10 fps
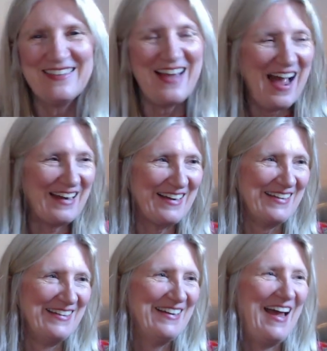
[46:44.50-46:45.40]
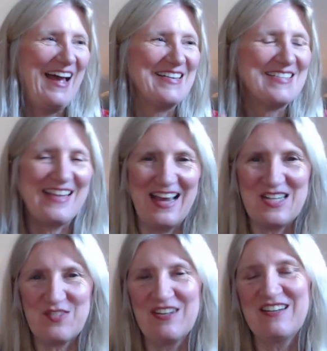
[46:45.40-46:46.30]
yak and
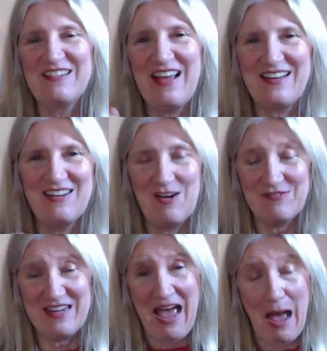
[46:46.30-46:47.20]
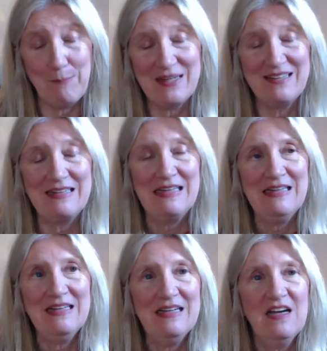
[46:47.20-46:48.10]
cashmere. That can often happen
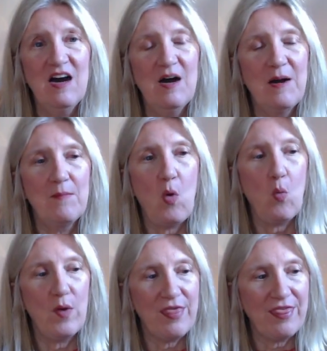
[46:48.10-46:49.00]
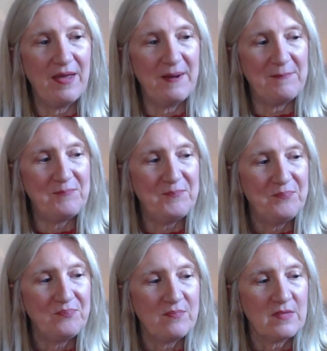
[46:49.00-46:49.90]
um, with them
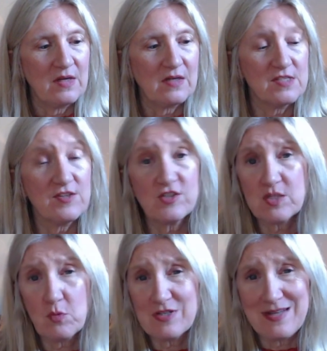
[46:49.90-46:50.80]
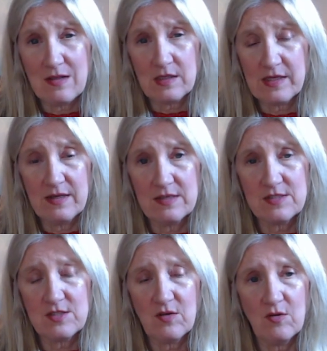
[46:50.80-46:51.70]
because they're just more delicate.
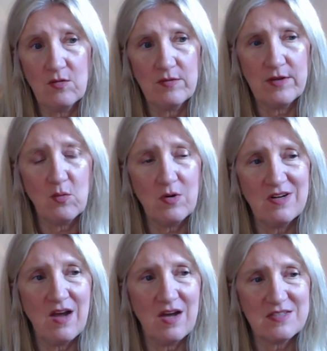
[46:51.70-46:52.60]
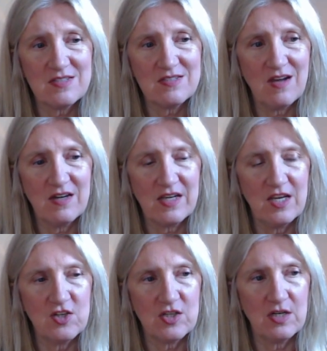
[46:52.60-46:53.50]
So there were knots on
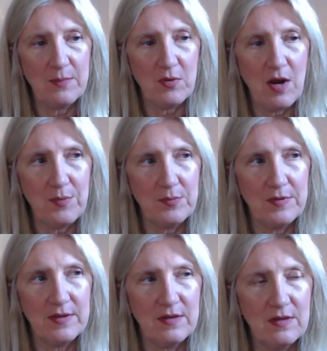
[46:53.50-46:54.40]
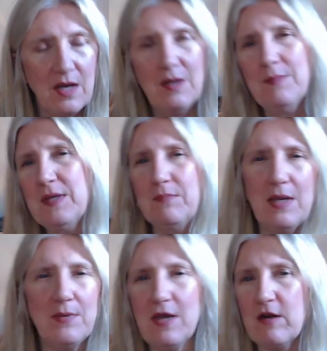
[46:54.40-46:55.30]
occasion. I probably, I mean,
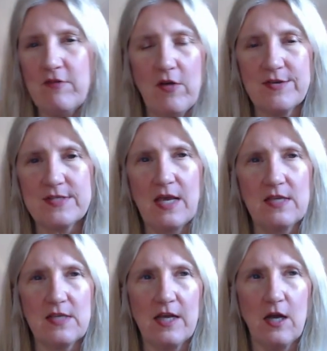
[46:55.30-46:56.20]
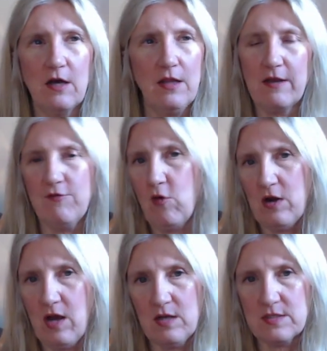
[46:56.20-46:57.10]
maybe out of all the skeins, I cut like four
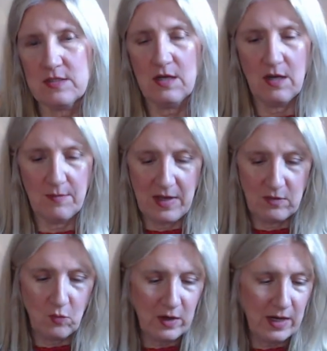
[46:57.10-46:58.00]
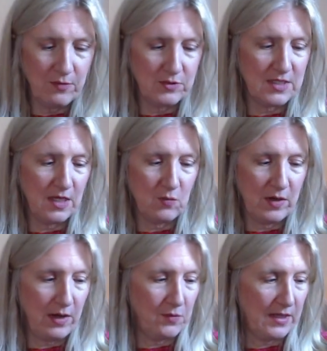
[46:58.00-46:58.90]
knots. Um, and what I did
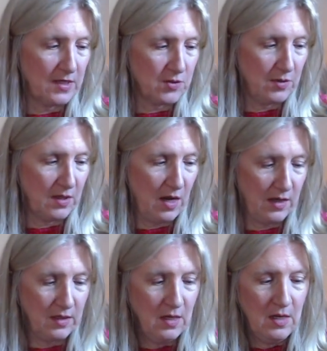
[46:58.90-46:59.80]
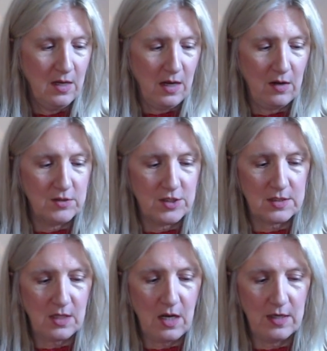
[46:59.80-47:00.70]
when I would get to a knot, I would
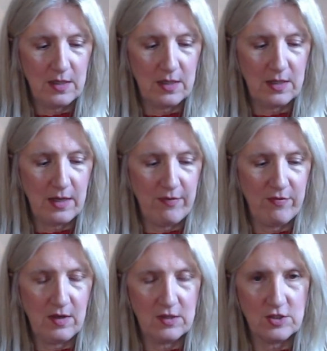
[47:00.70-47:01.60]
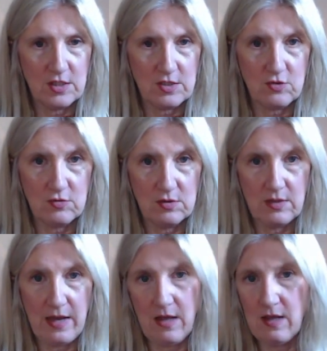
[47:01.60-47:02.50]
just cut it and then just
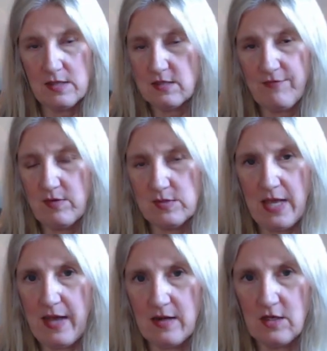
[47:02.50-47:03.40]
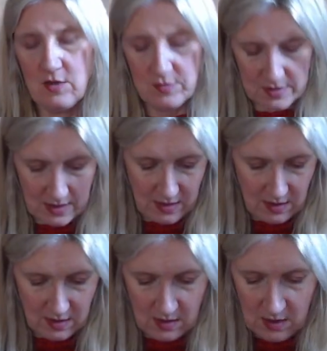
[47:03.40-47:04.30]
as if I was adding a new
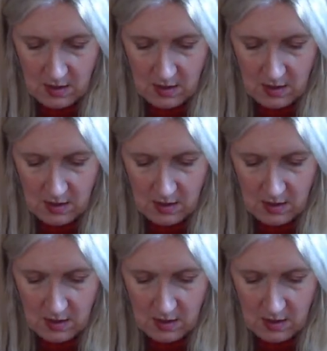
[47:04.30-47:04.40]
skein,